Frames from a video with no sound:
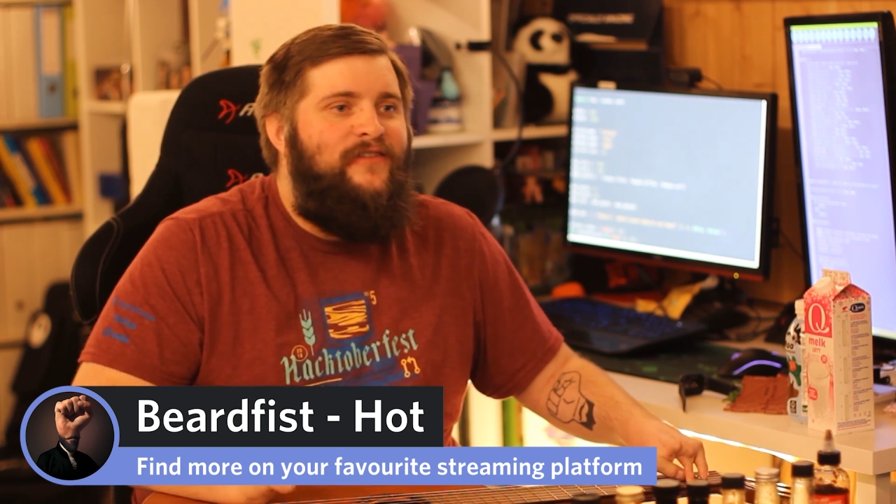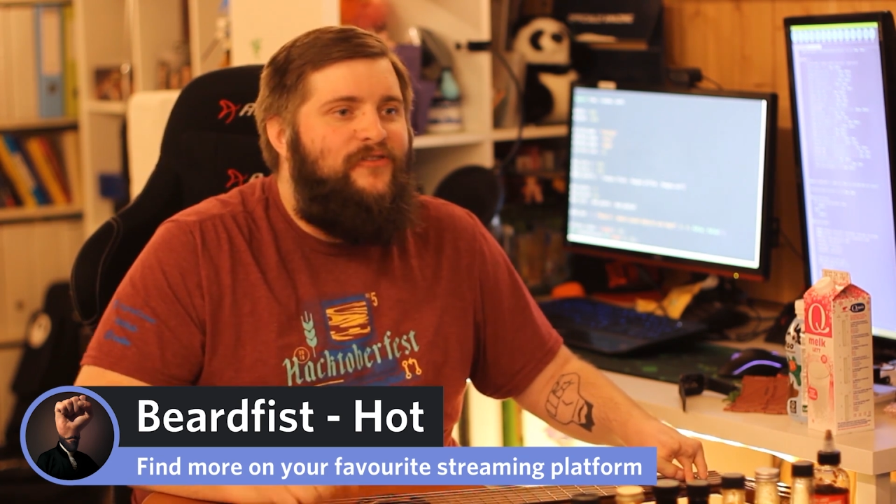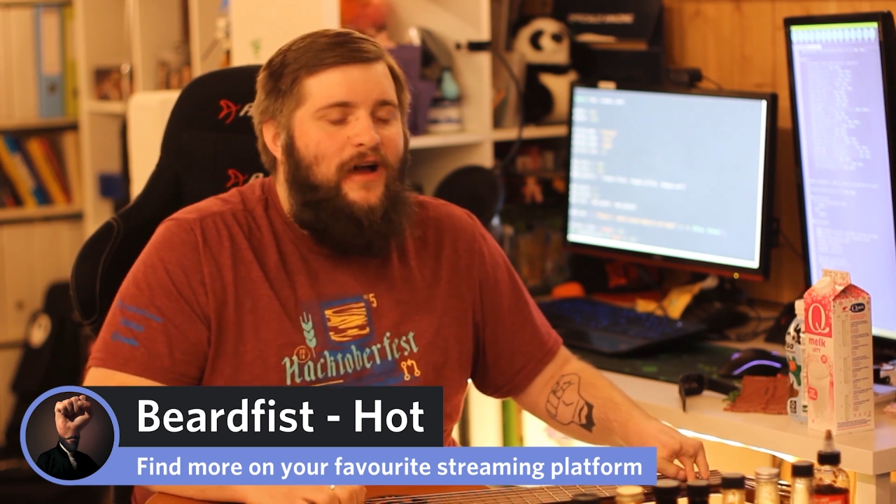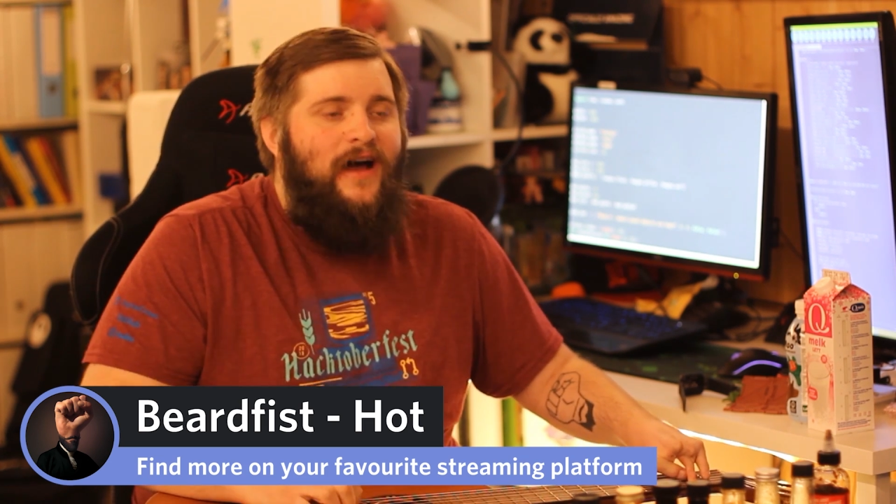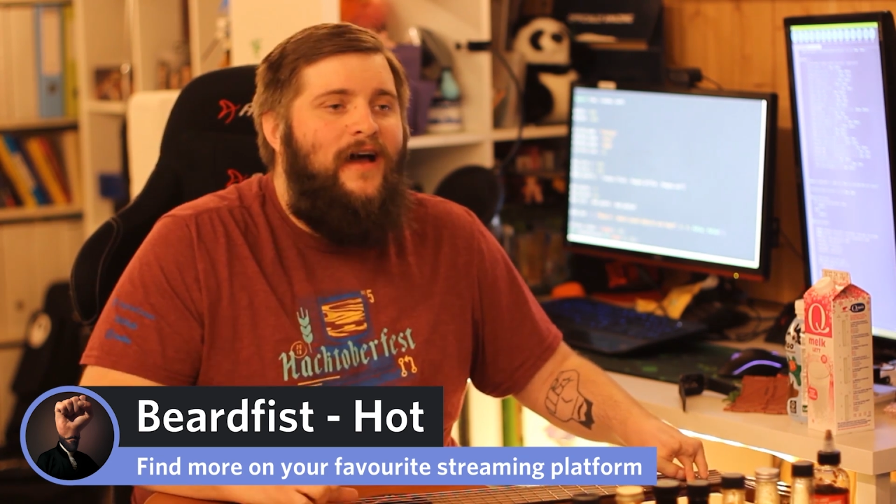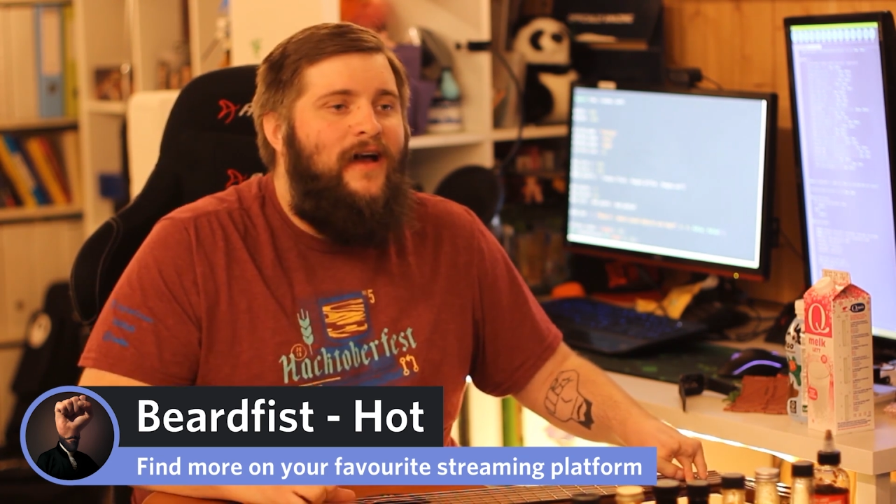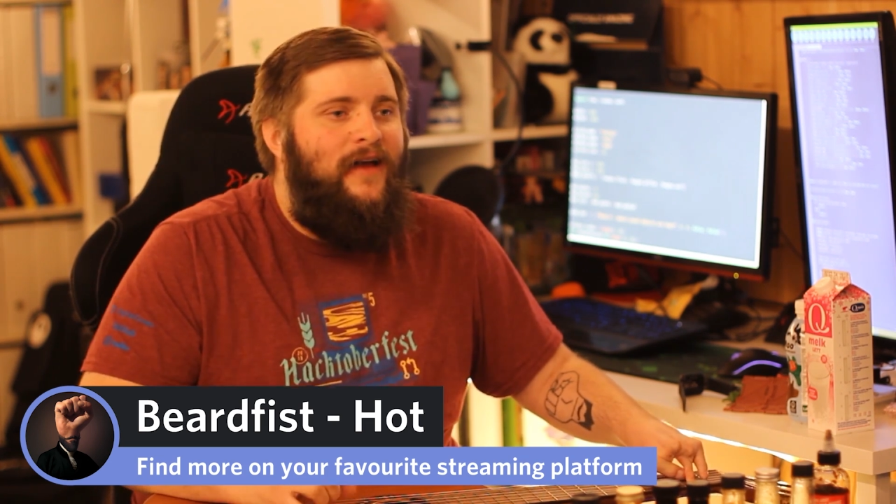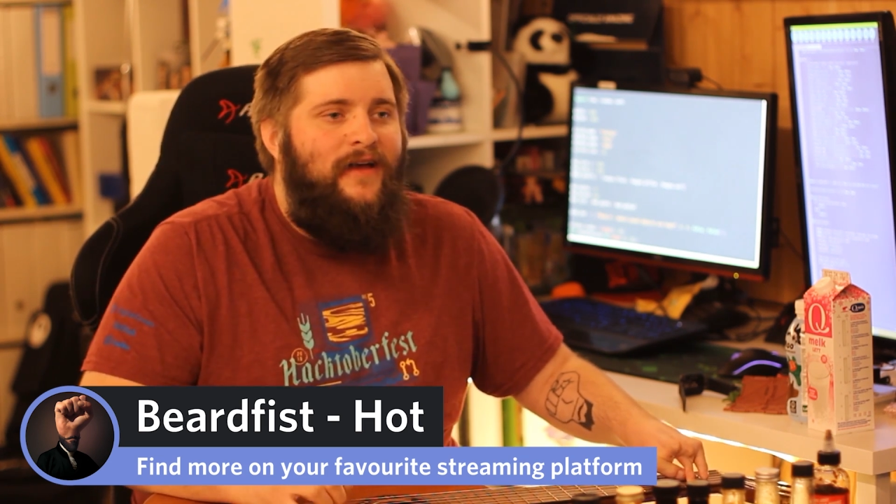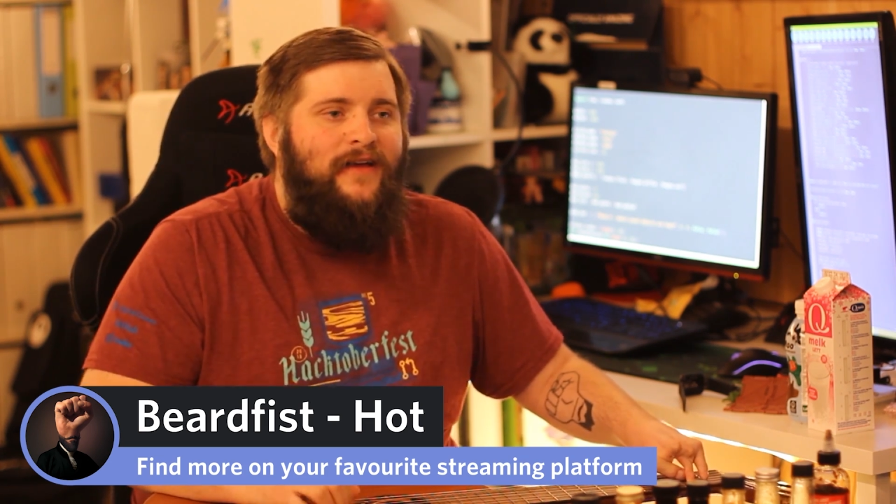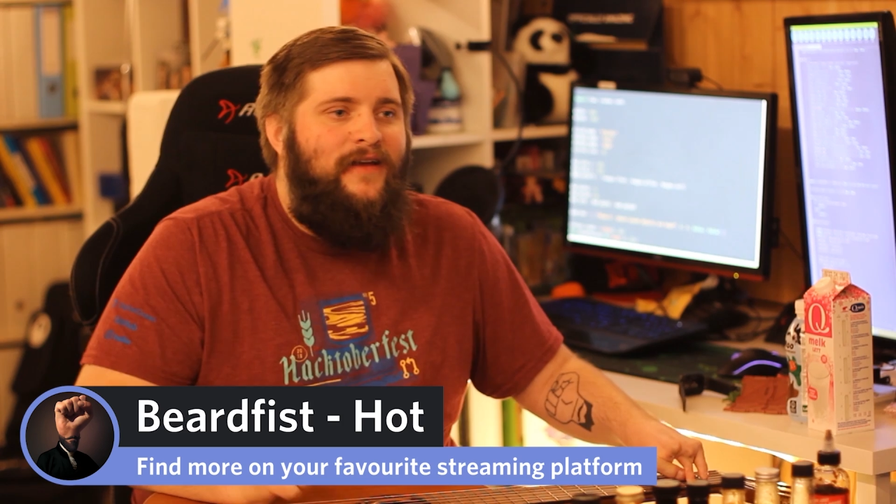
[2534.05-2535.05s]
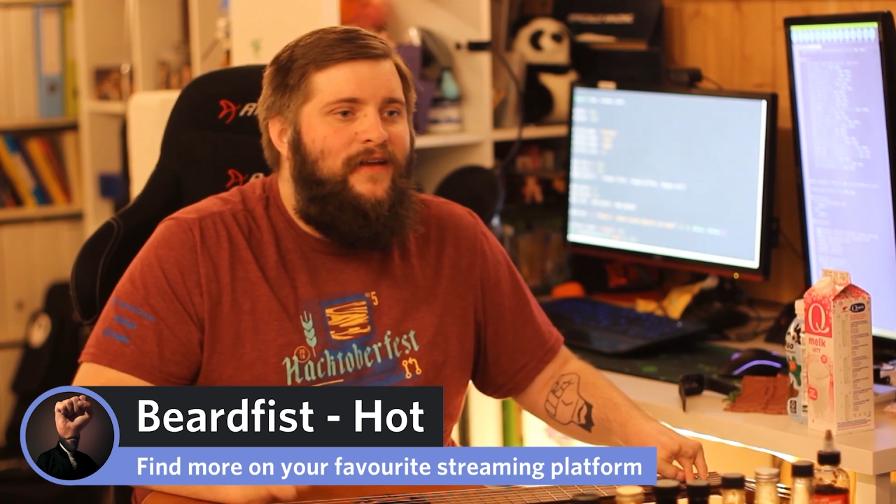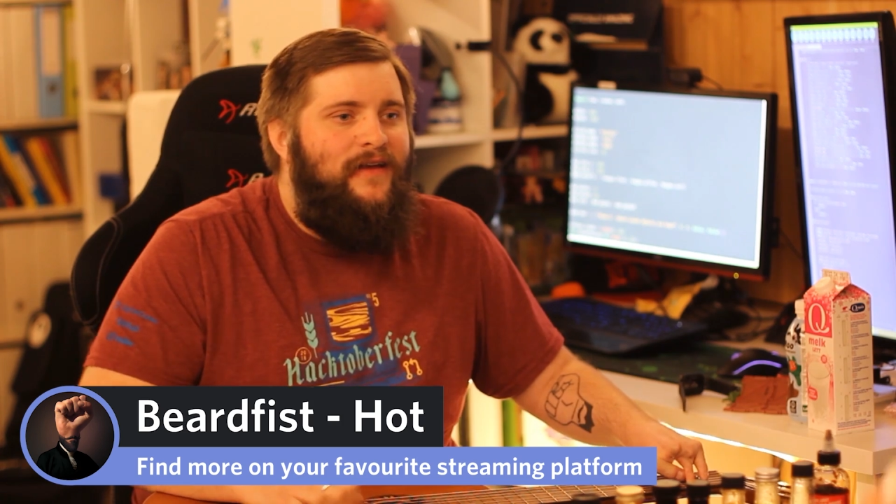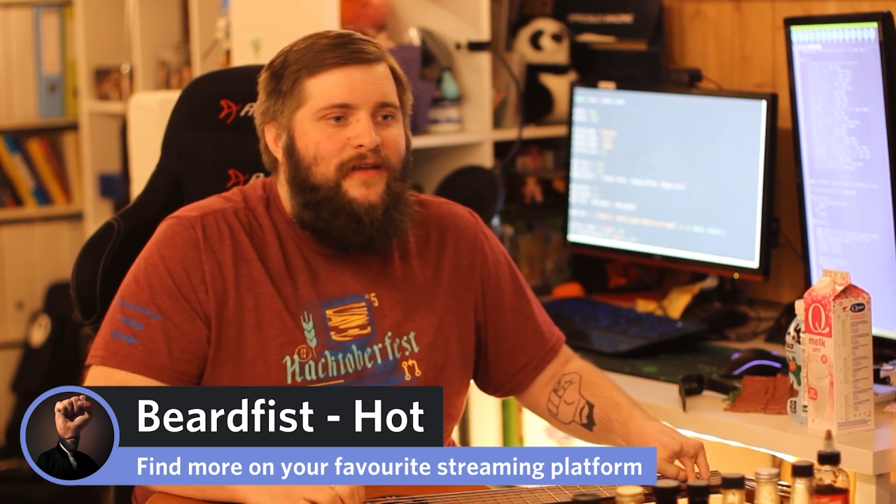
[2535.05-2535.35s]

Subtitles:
dry.